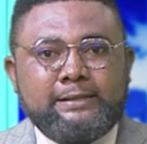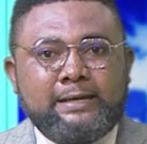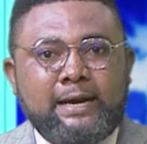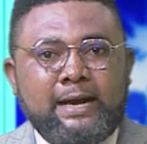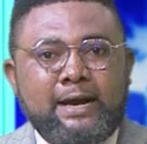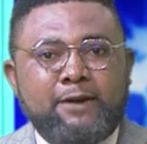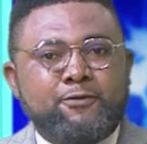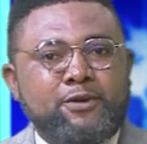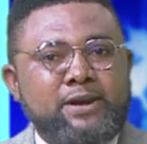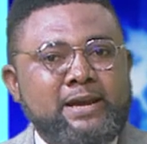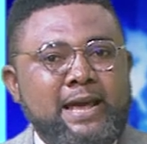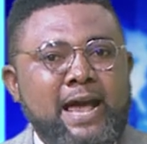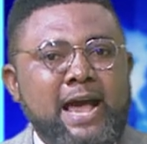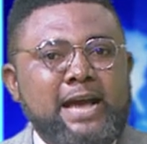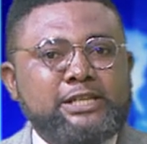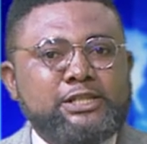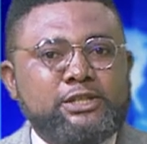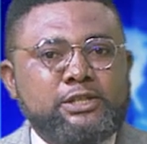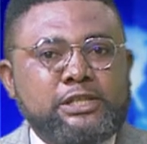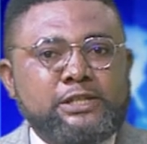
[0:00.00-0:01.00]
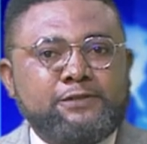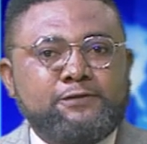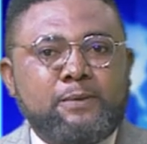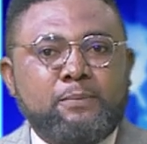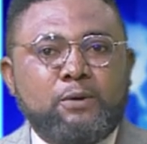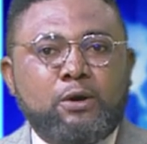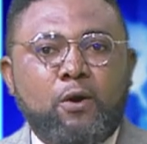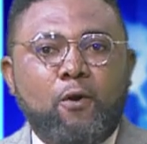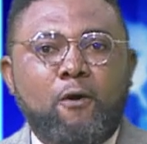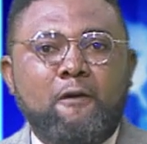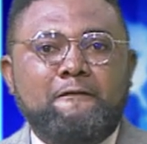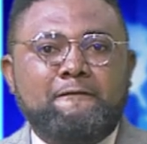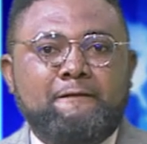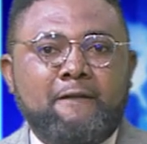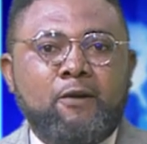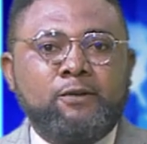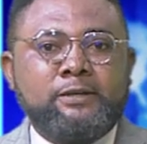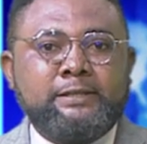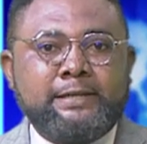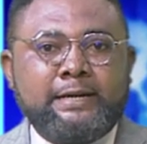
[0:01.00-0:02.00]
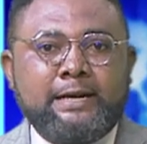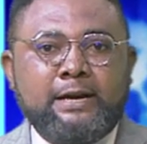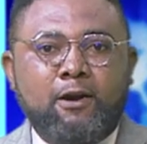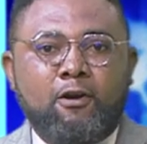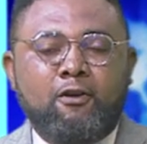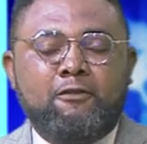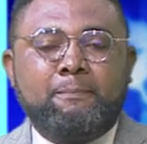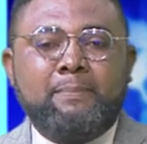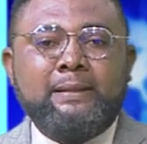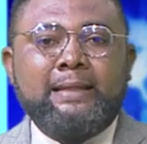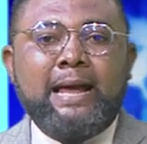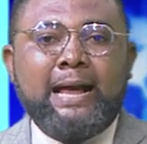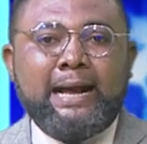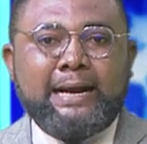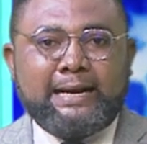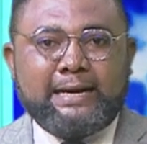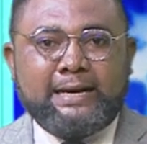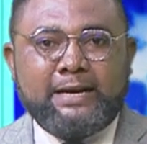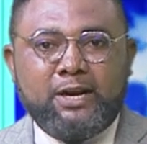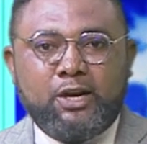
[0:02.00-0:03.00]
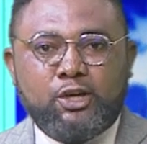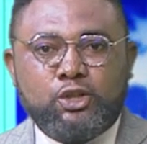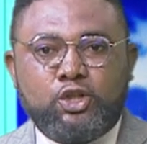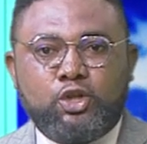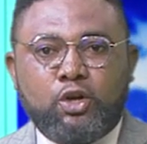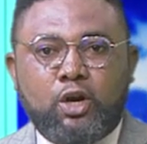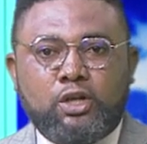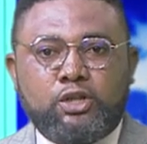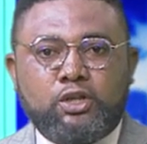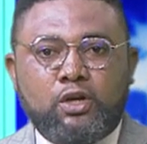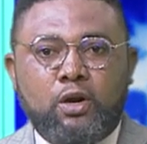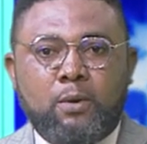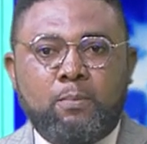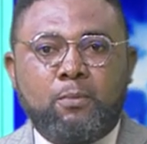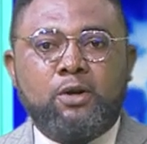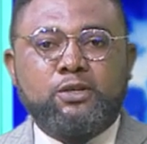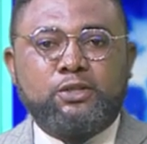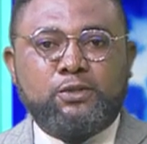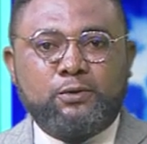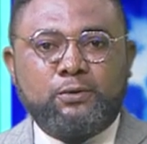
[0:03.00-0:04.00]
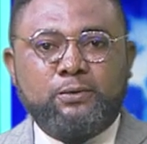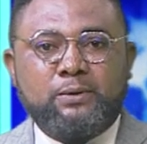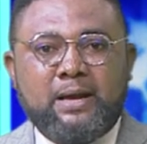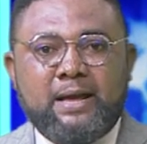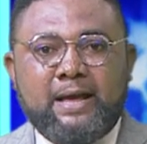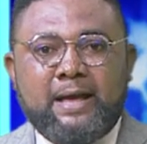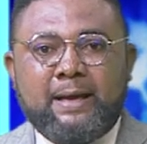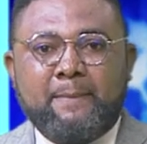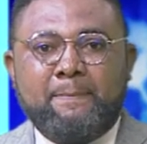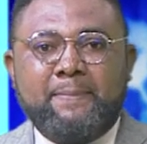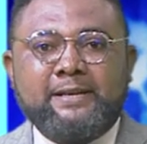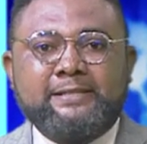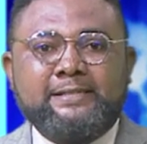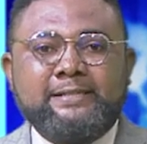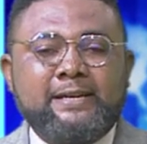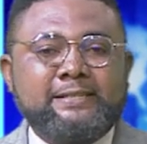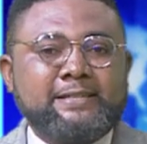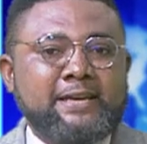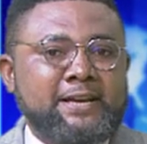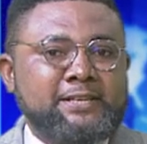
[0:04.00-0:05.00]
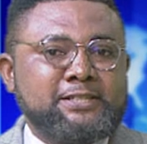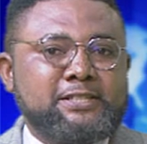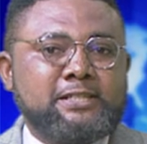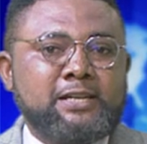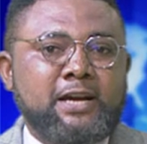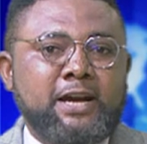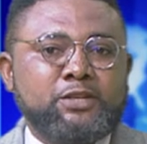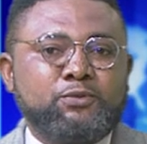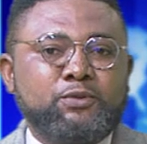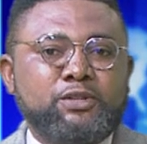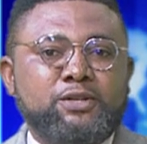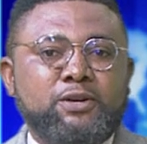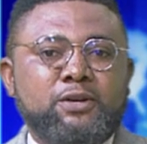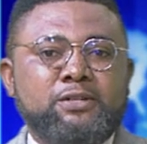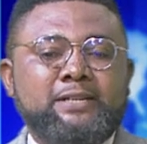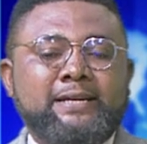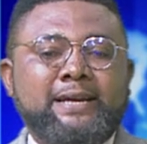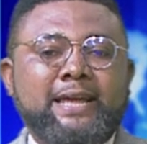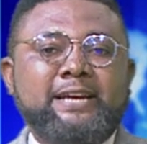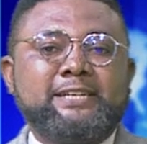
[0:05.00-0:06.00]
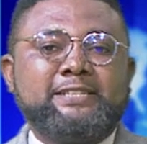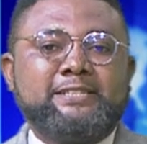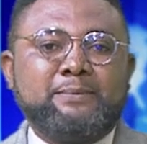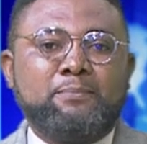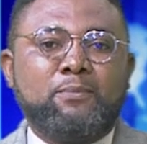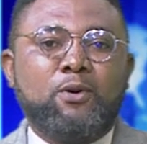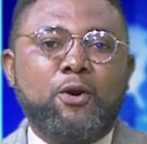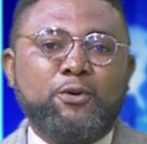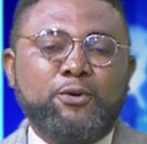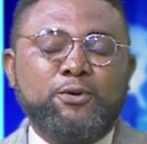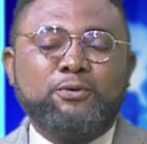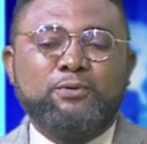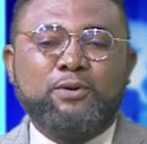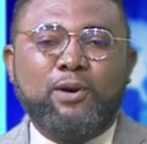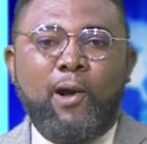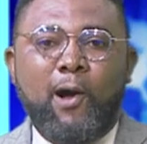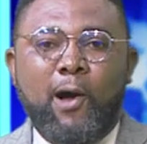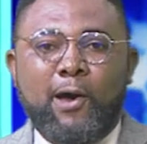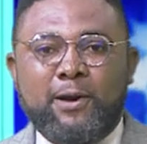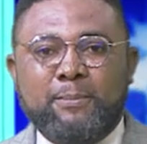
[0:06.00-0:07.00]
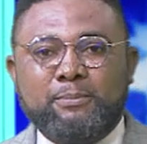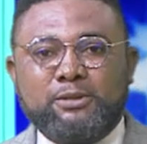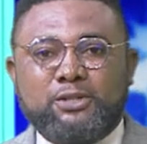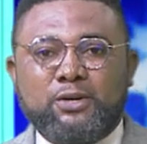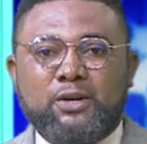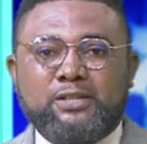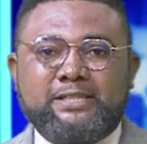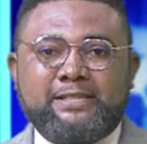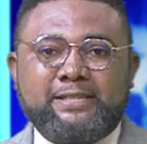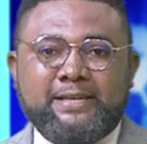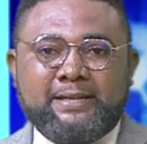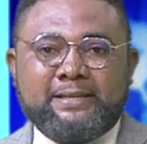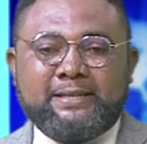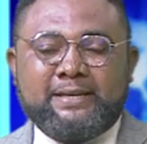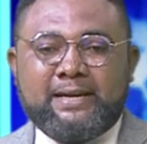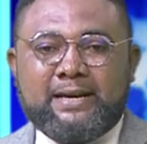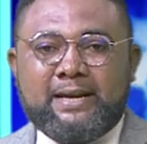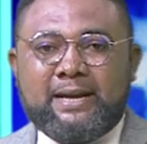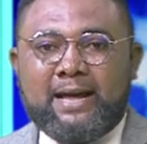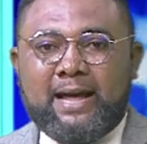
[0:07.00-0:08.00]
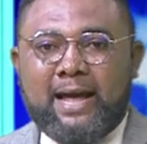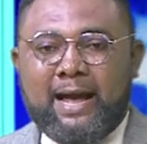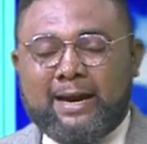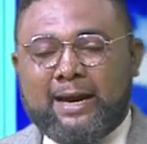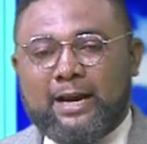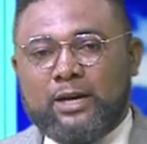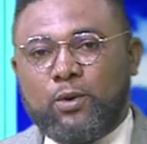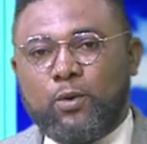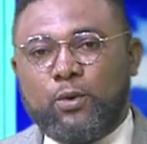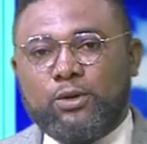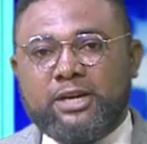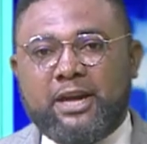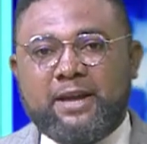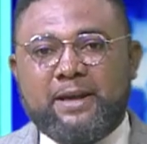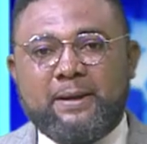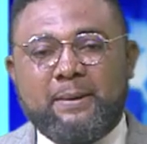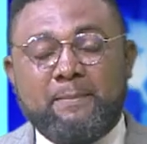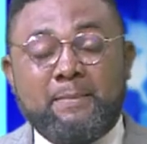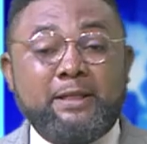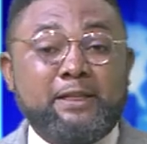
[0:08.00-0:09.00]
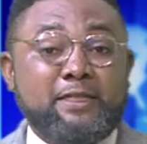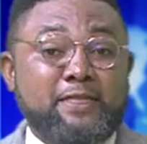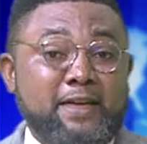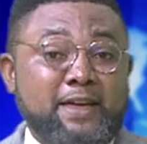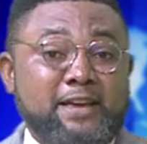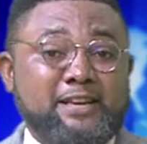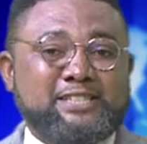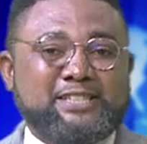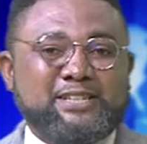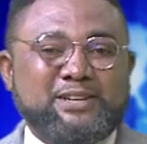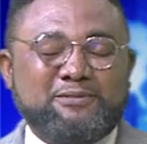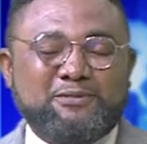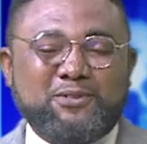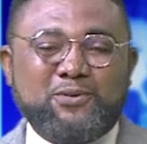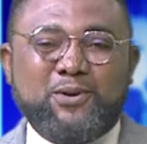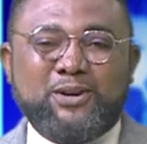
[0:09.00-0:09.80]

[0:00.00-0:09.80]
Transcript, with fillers: uh, reactions from co-founder of Blache, George Omosun. Business Insight returns again tomorrow. I am Justin Akadoni. Many thanks for